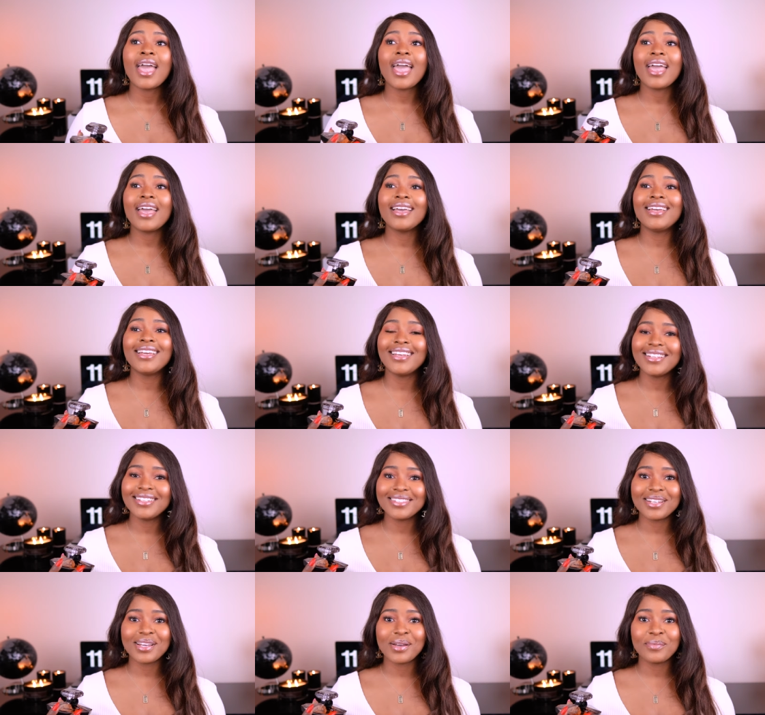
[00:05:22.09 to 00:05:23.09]

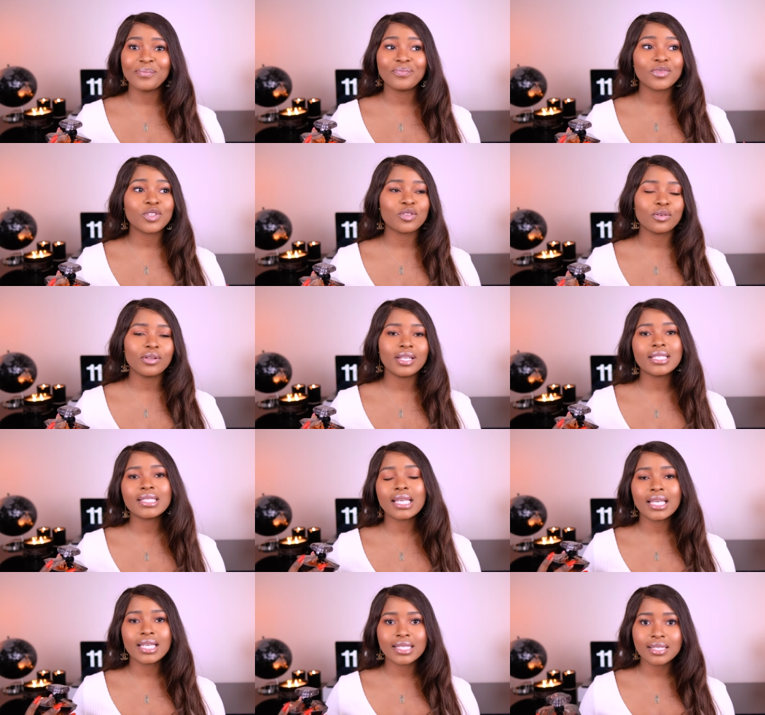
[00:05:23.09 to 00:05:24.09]
And um, so let's
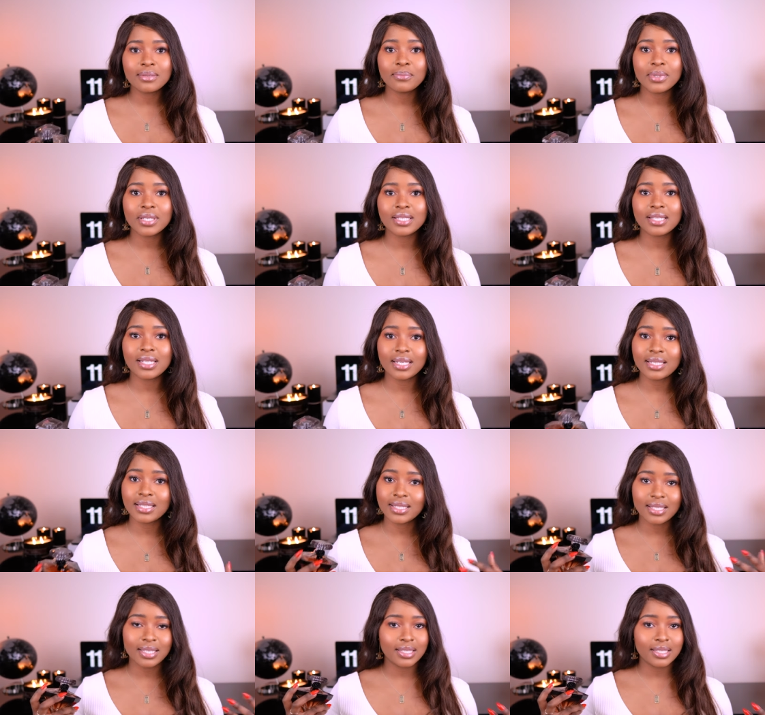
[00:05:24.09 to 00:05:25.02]
say he's in business.